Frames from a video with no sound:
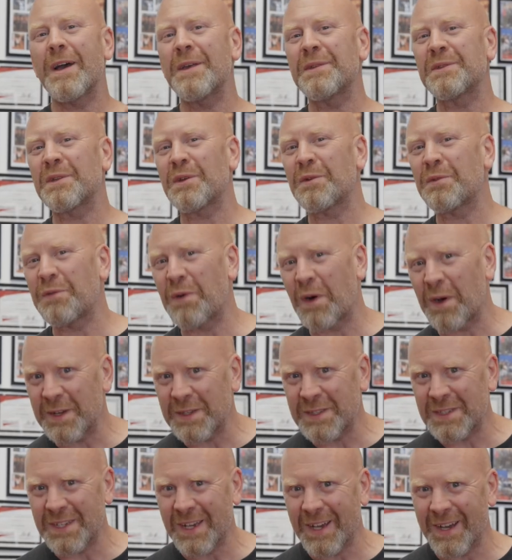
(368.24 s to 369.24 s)
as a
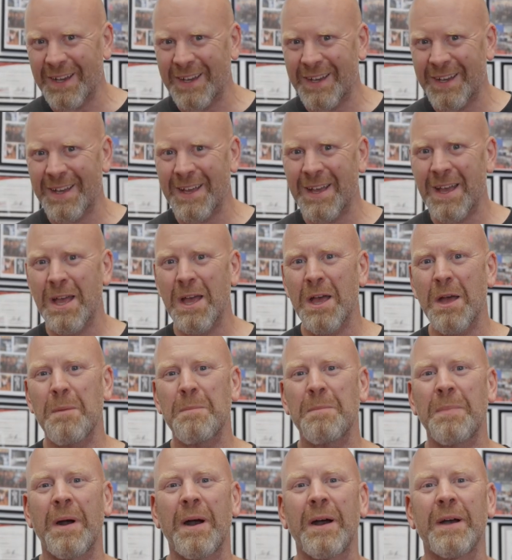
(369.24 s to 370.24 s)
fighter,
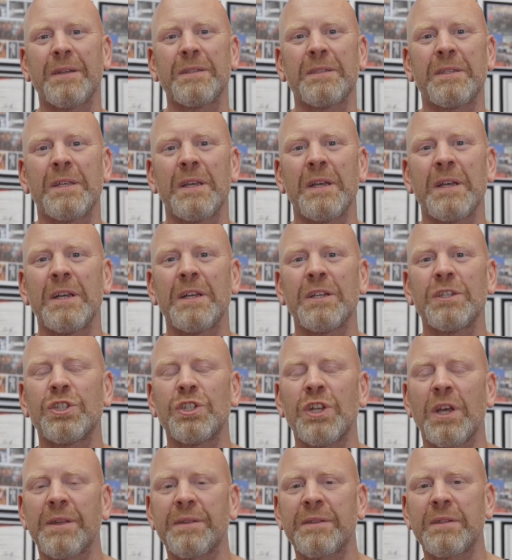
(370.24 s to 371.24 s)
but
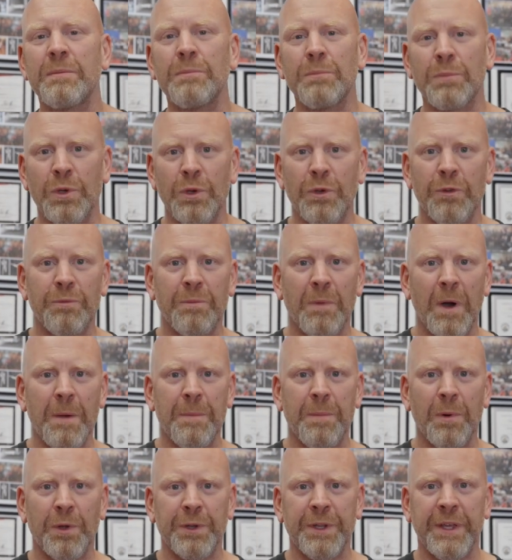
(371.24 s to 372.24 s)
just to move my
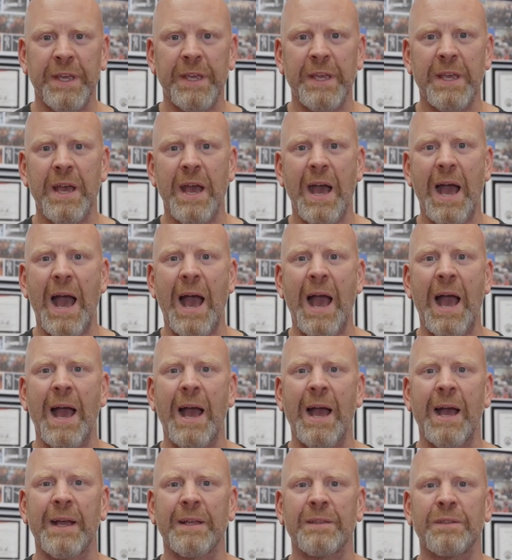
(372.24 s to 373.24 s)
body
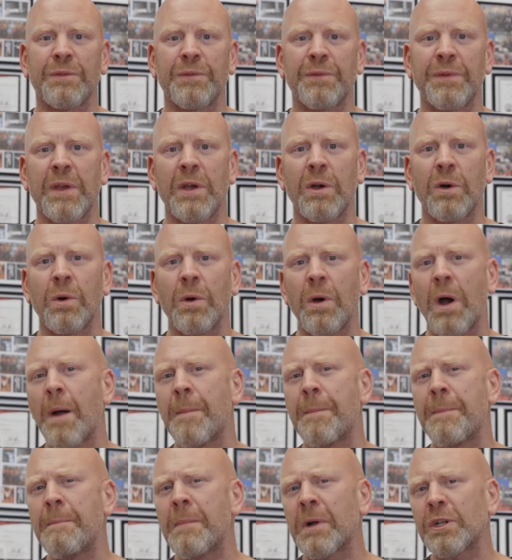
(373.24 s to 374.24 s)
and feel
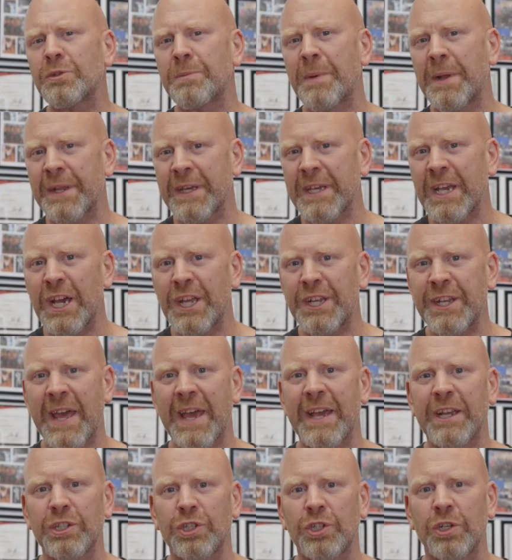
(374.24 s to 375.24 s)
a much better
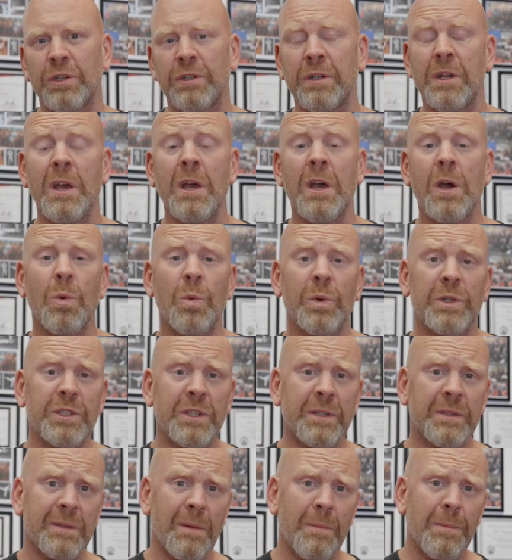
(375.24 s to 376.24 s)
connection, which
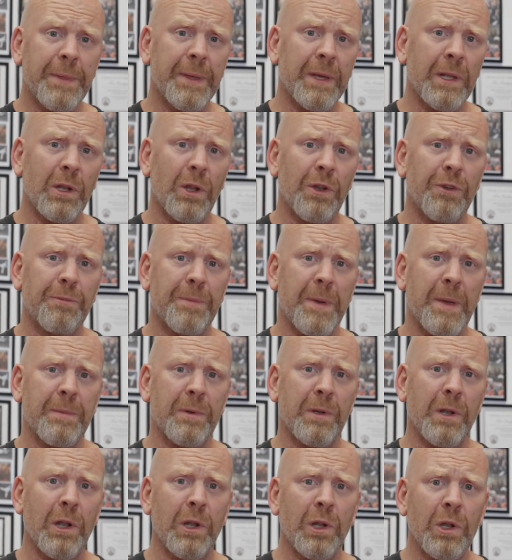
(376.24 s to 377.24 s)
is something a lot of
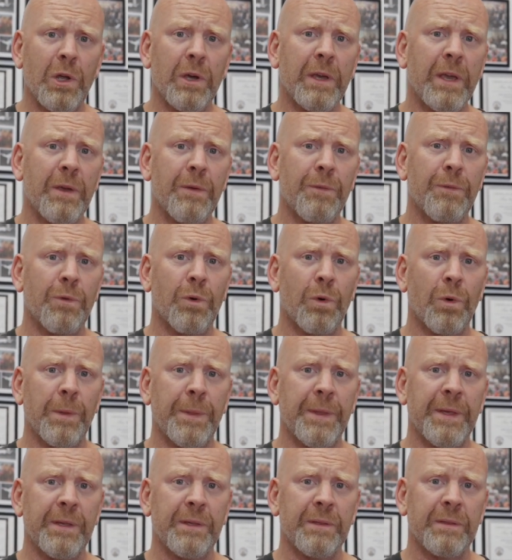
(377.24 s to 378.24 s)
people are looking for
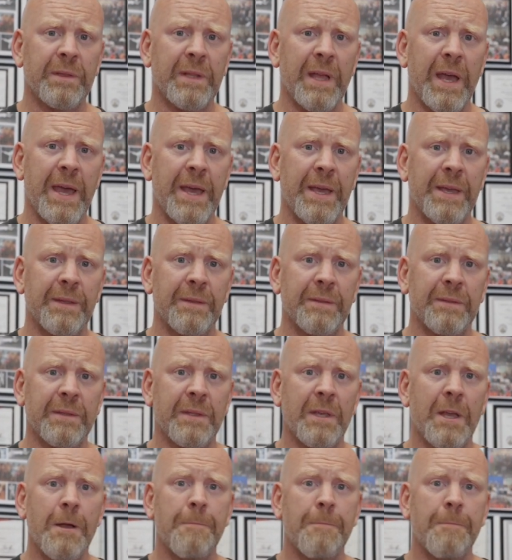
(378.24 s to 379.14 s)
these days.